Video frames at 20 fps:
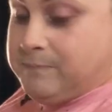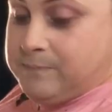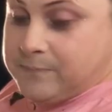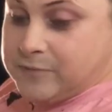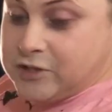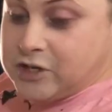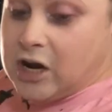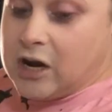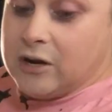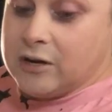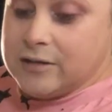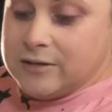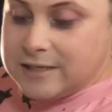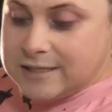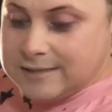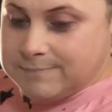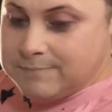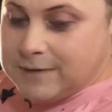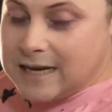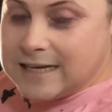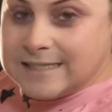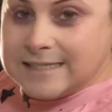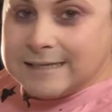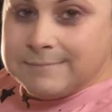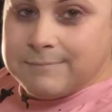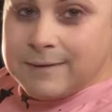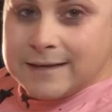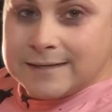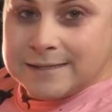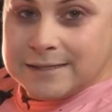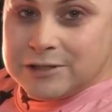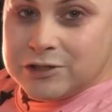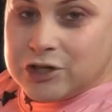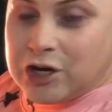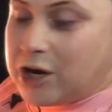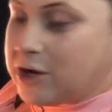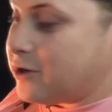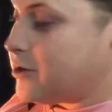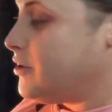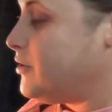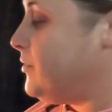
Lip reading: jug, this plastic battered jug.